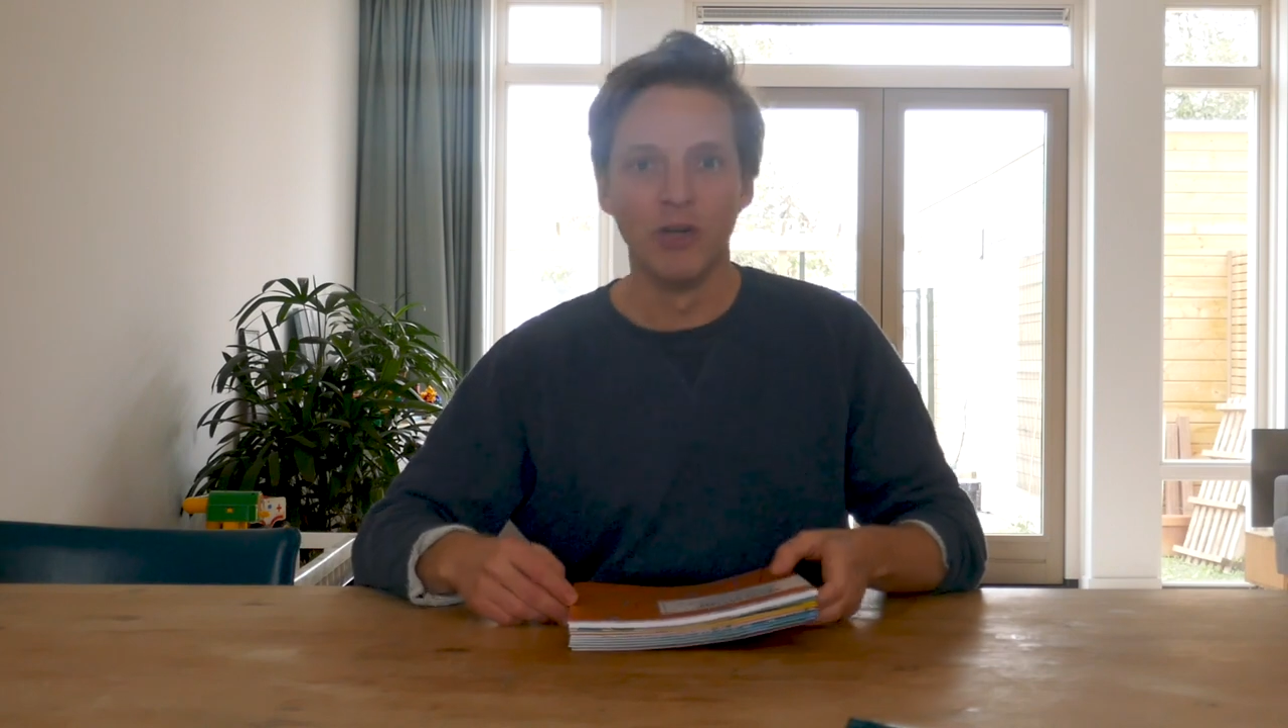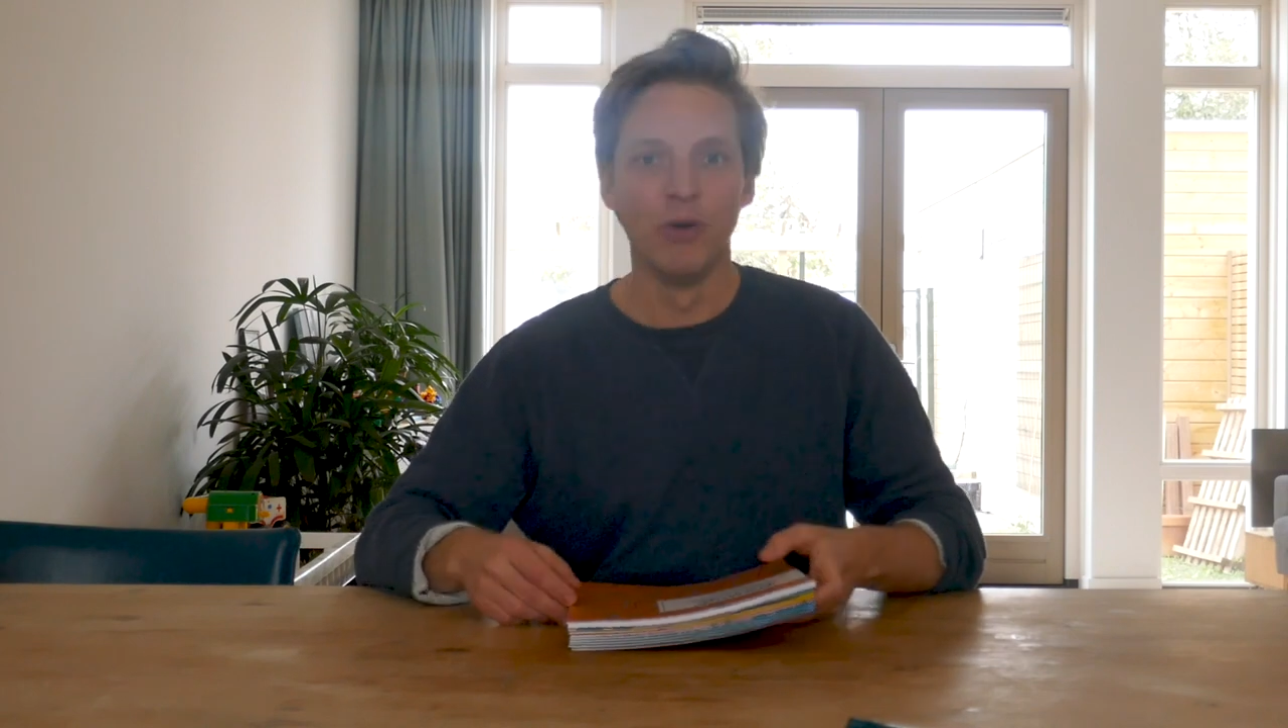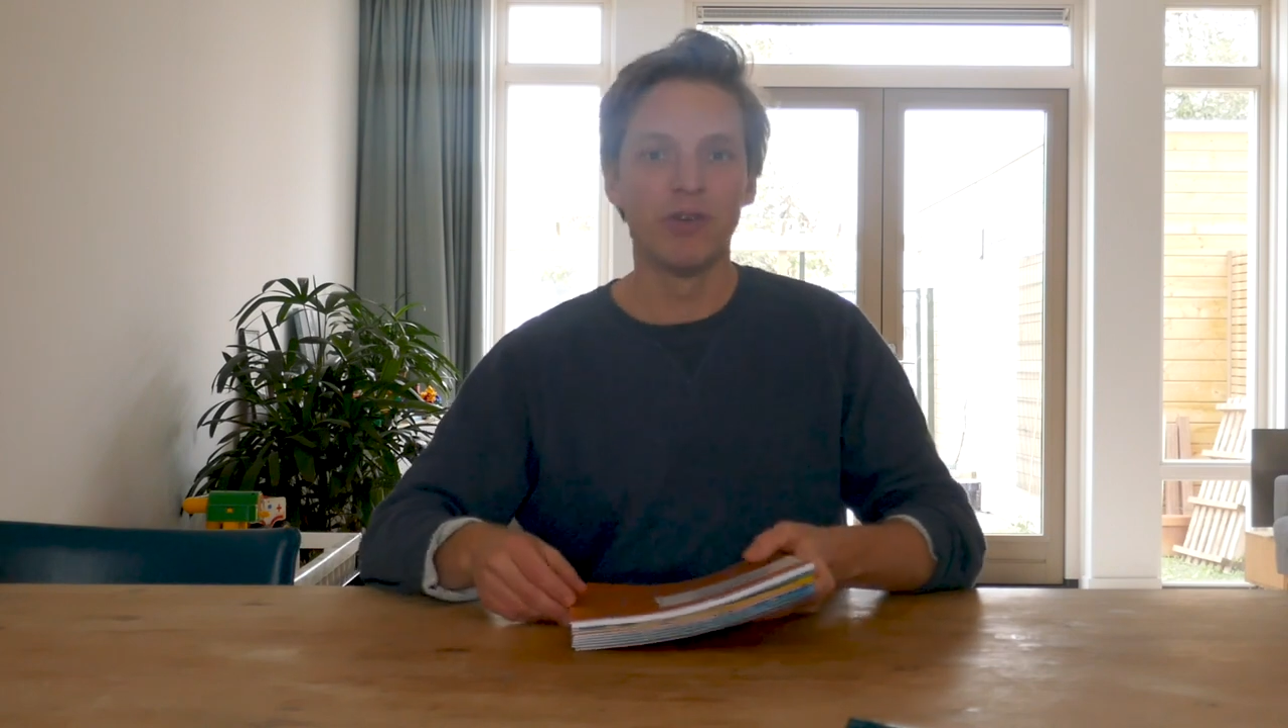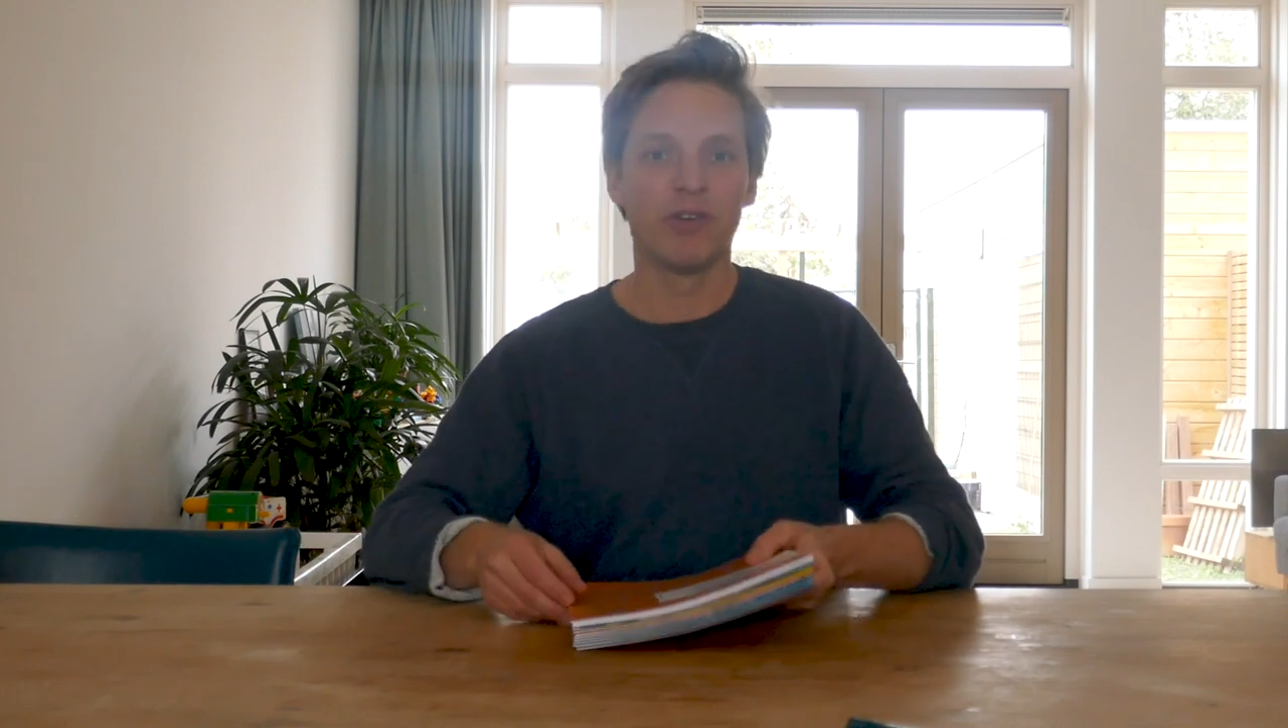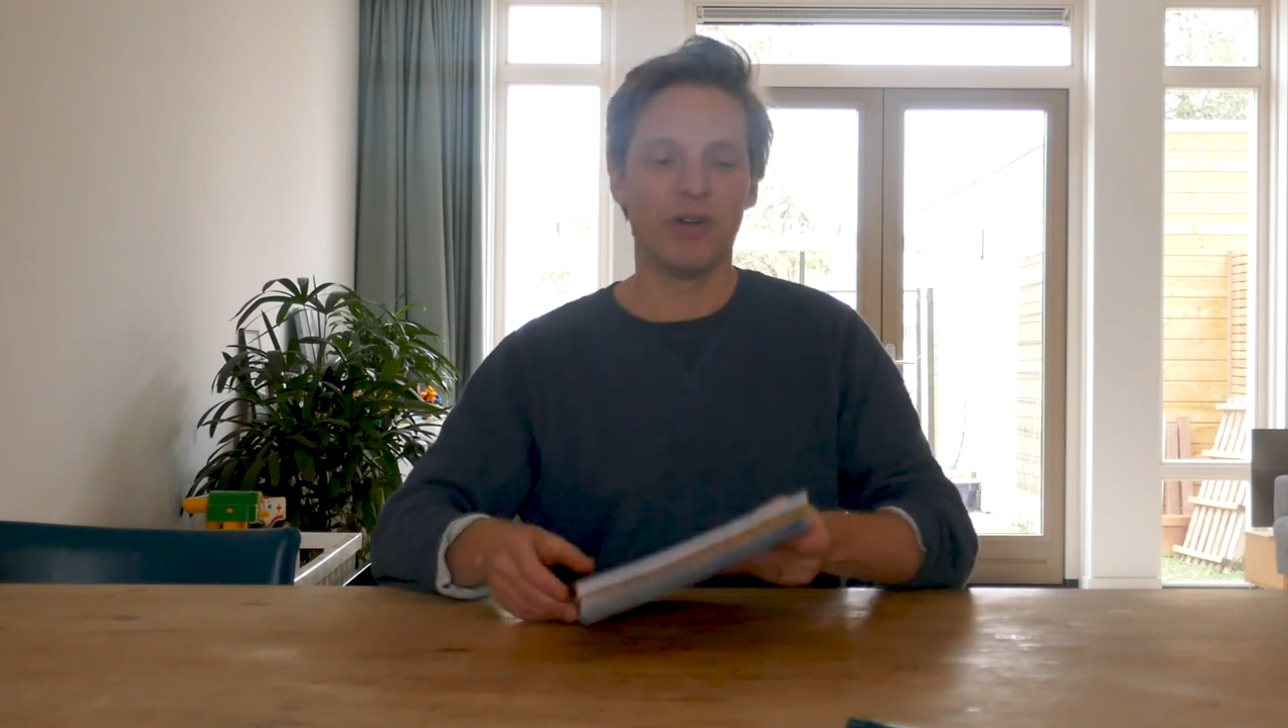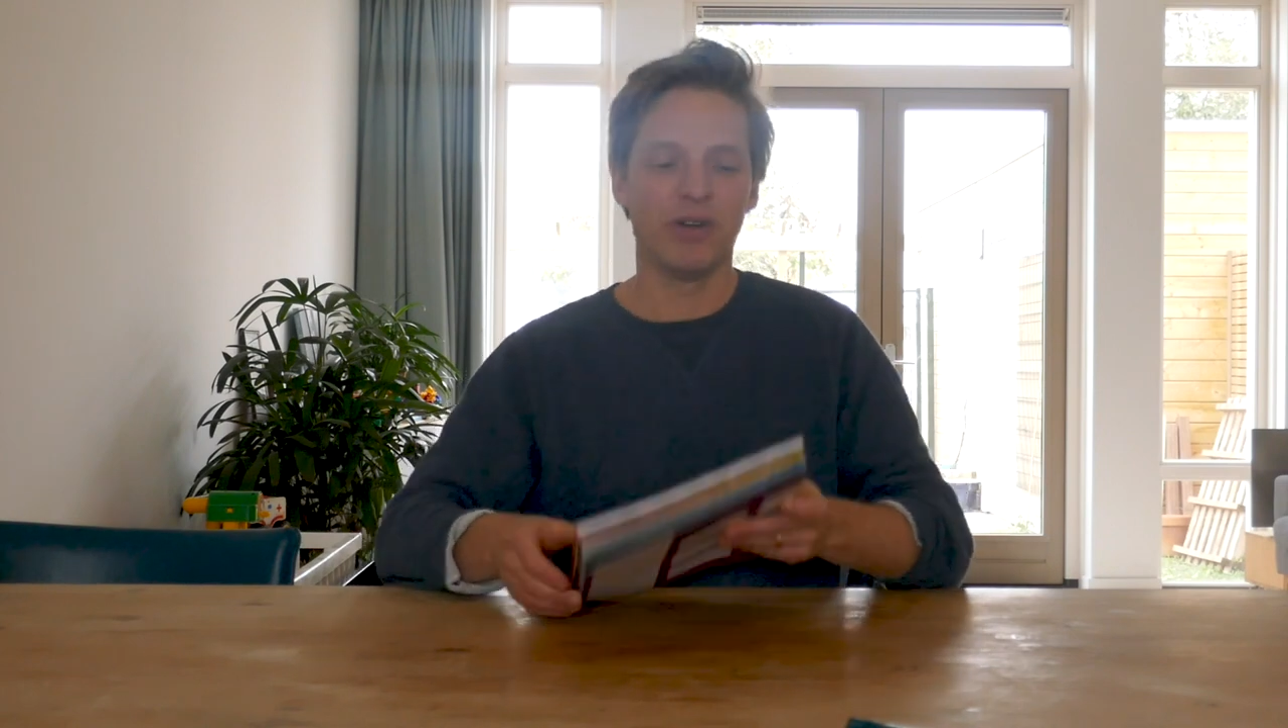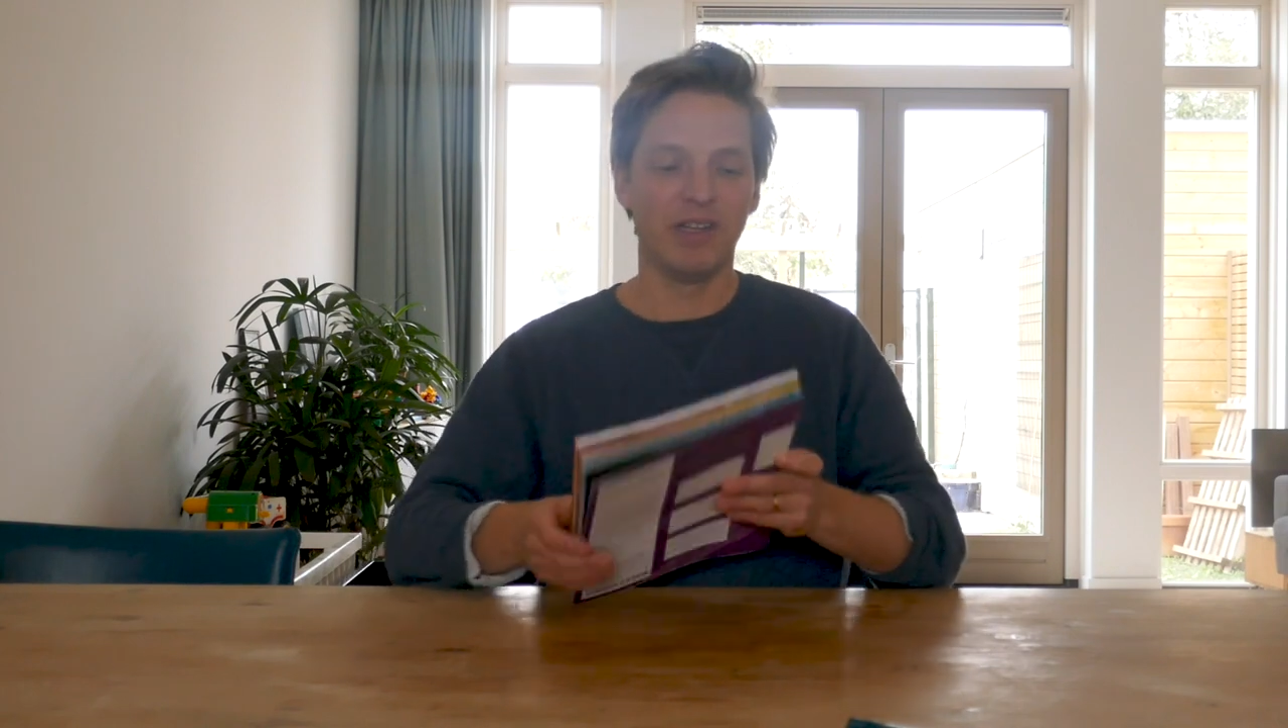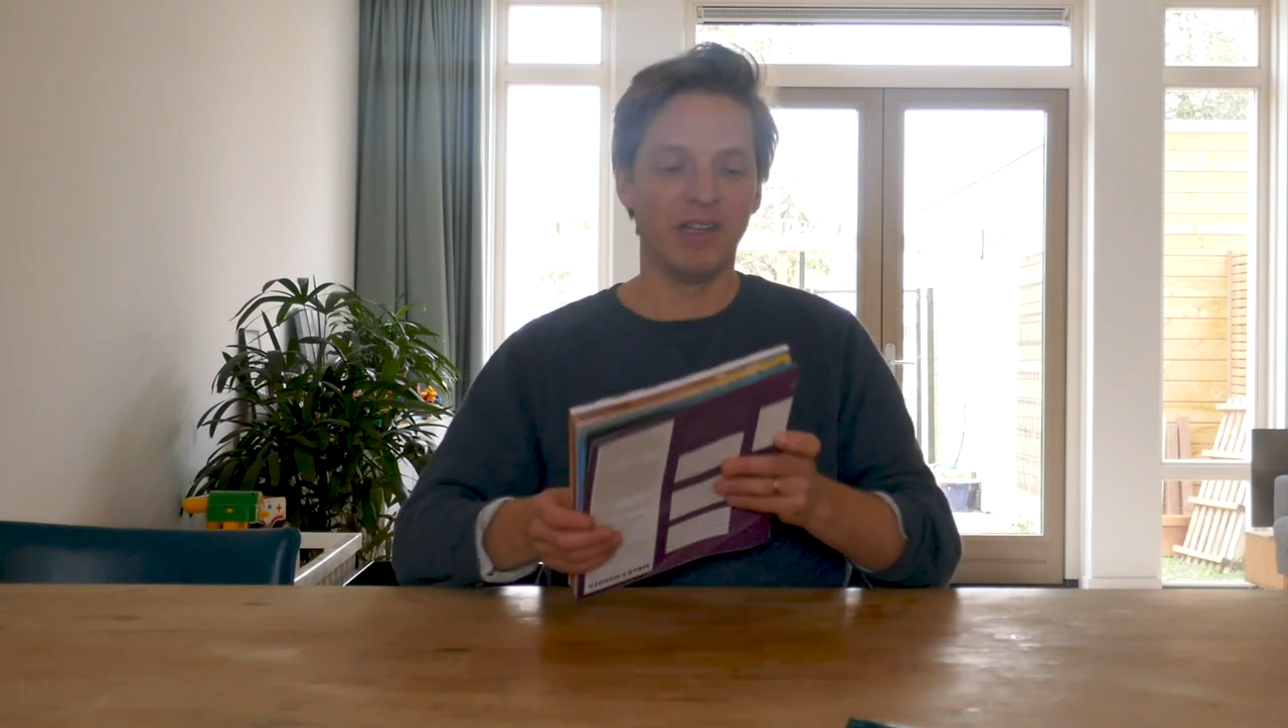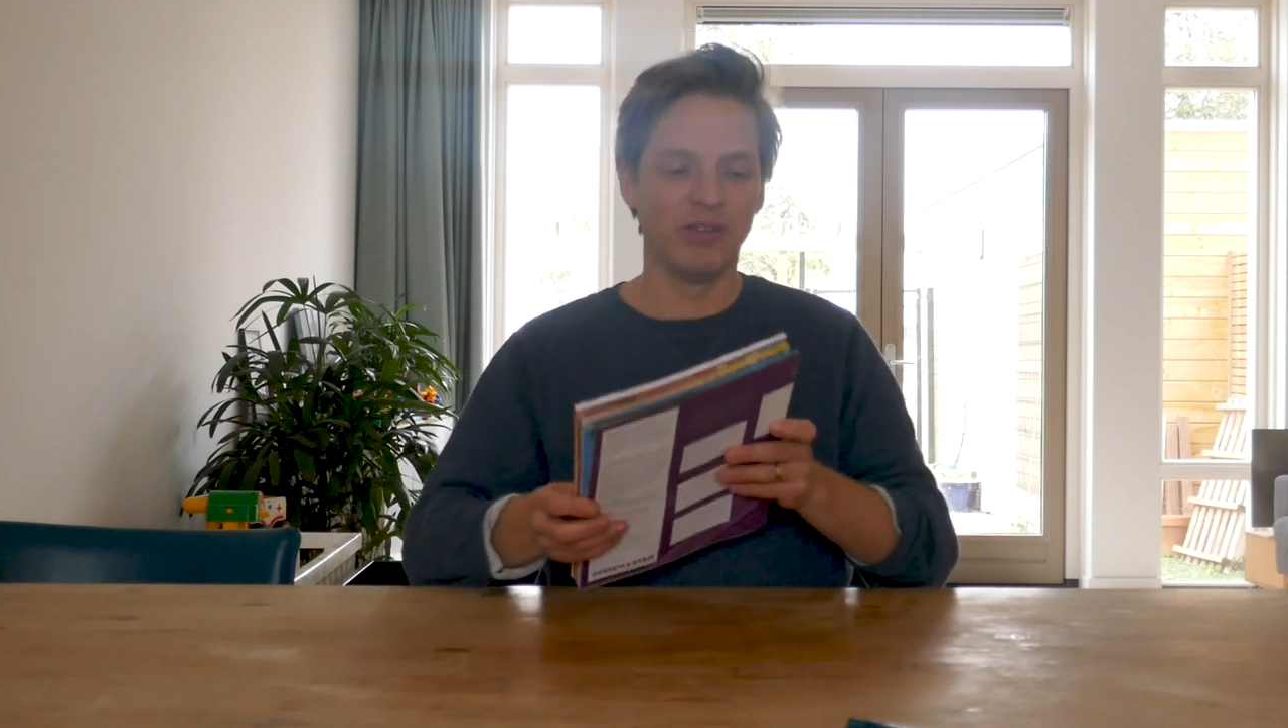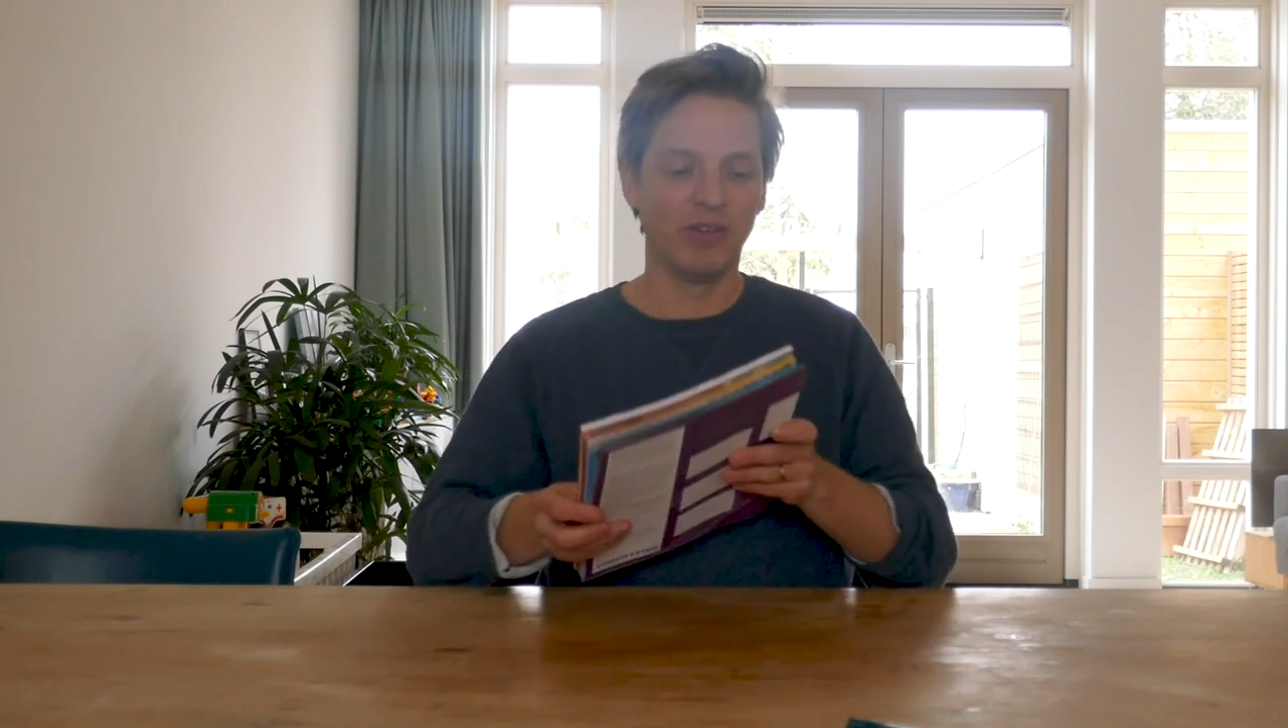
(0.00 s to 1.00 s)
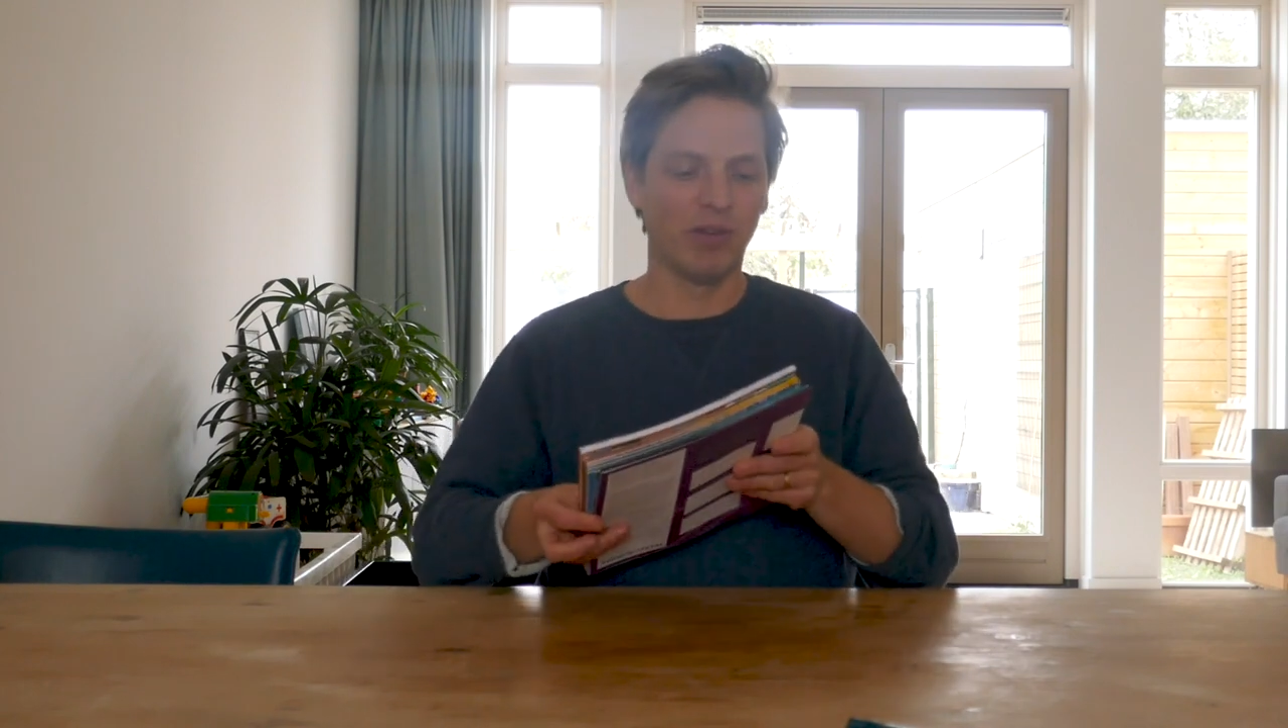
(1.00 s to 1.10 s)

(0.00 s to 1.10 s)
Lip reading: who's turning it into